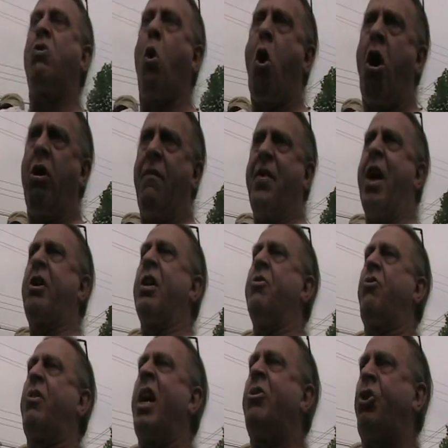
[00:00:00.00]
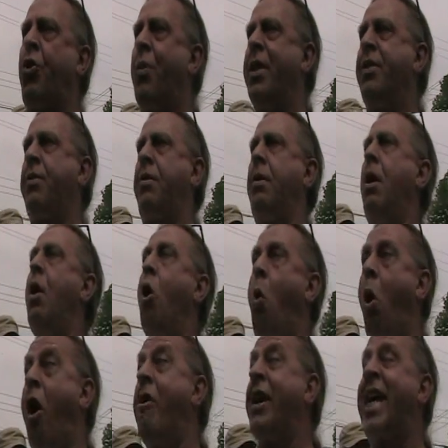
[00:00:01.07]
to all of their constituents
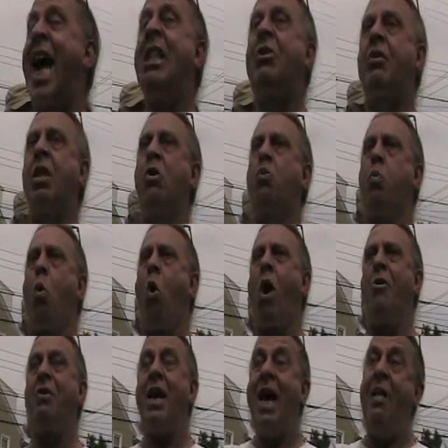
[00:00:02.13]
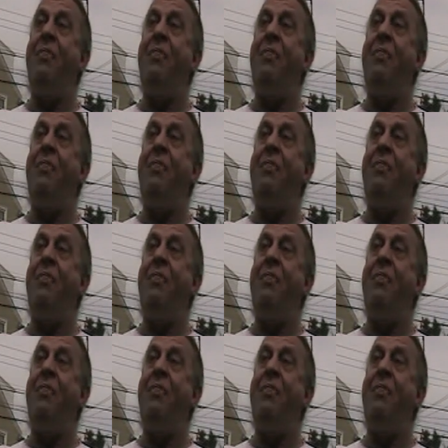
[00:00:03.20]
who are against these wars.